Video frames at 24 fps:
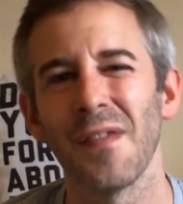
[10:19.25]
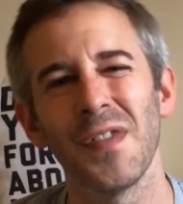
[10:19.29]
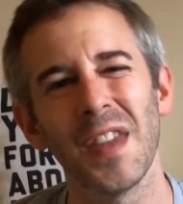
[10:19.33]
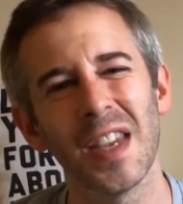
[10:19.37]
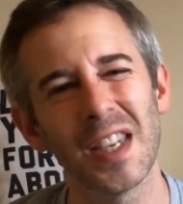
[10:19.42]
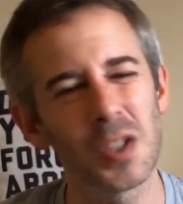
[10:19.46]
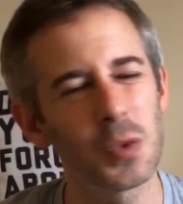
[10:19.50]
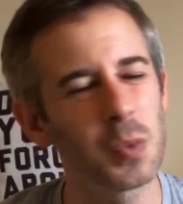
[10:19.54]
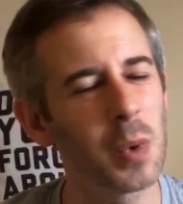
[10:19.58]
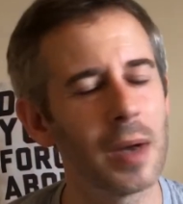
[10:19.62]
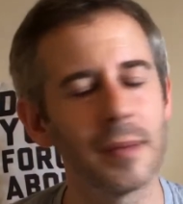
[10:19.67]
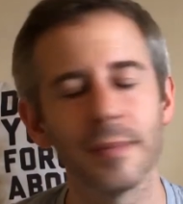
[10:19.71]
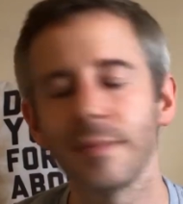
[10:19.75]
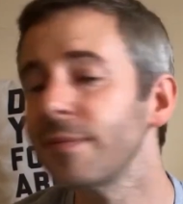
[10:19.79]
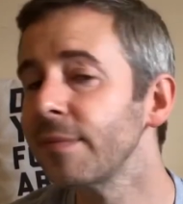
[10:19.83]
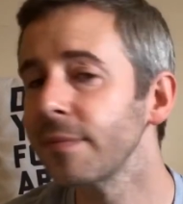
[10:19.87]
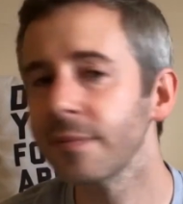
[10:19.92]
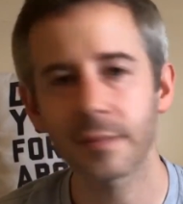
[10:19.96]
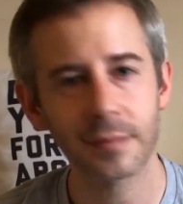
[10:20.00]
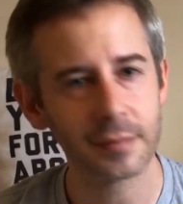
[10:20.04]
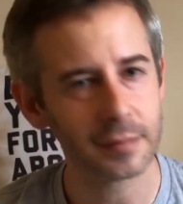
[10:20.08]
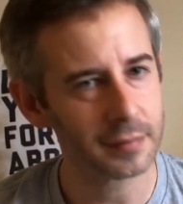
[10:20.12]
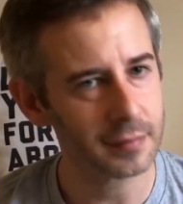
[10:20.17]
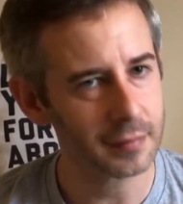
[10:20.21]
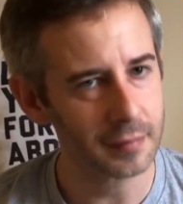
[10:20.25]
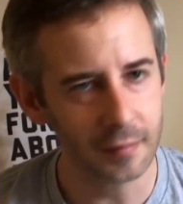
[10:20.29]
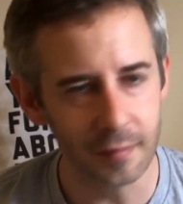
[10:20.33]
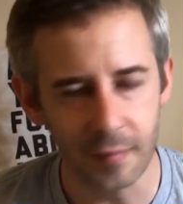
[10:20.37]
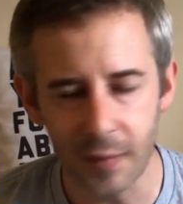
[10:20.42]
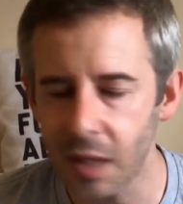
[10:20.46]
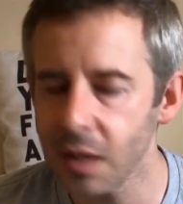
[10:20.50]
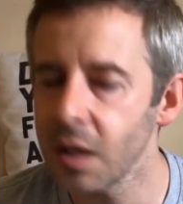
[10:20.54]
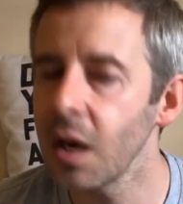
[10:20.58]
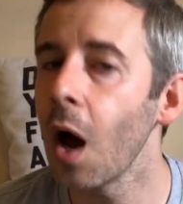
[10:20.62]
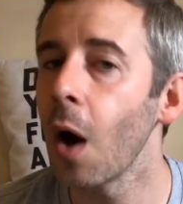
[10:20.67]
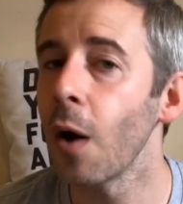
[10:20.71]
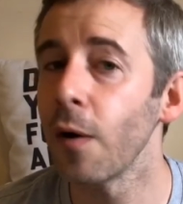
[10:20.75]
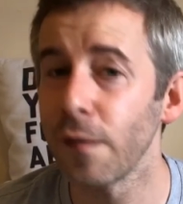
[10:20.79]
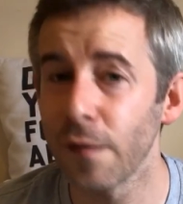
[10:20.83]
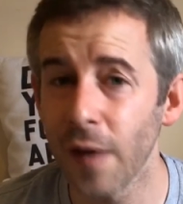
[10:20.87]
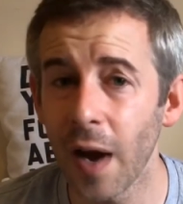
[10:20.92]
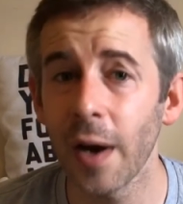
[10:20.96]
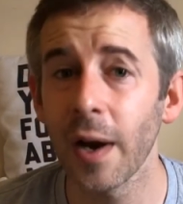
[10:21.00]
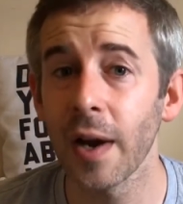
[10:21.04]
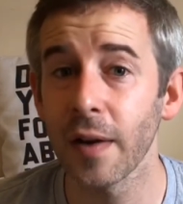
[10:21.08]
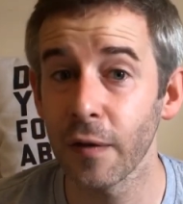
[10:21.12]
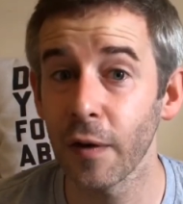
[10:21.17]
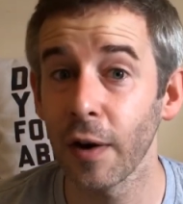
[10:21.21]
This one, no,
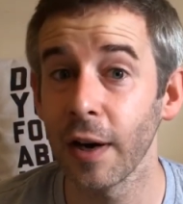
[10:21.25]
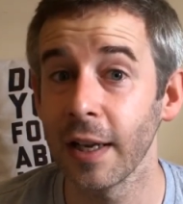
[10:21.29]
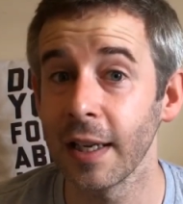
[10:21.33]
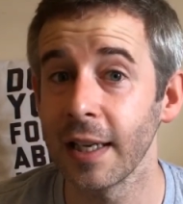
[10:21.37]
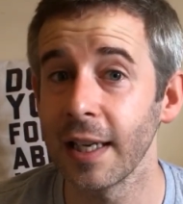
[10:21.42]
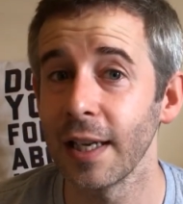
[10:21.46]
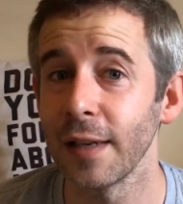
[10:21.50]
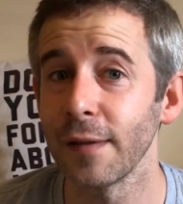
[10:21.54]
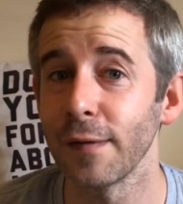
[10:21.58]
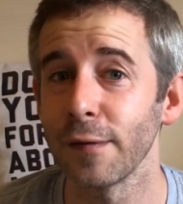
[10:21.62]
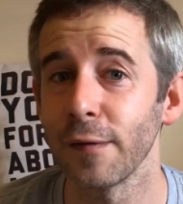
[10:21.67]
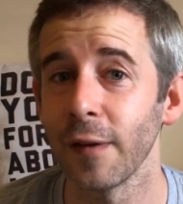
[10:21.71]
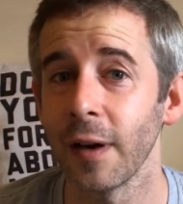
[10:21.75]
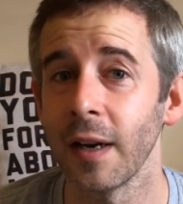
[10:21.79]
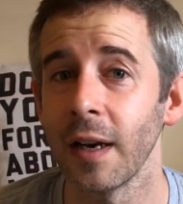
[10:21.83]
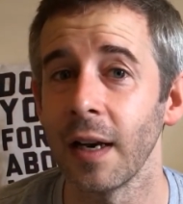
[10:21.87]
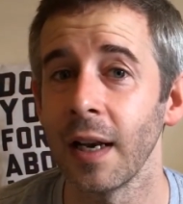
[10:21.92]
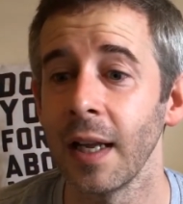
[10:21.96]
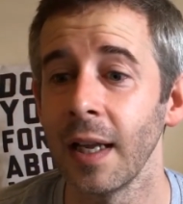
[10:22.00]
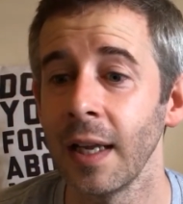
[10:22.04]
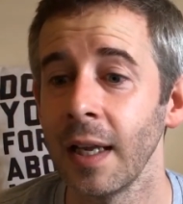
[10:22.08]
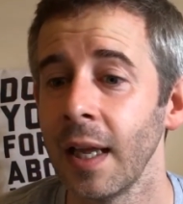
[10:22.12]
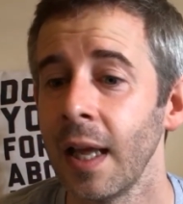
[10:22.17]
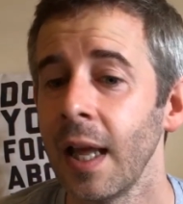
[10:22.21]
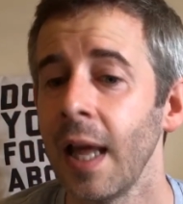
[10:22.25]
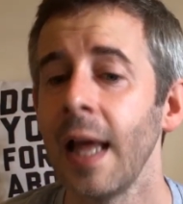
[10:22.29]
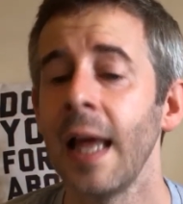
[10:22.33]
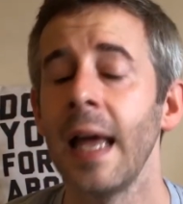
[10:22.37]
very, very kid friendly.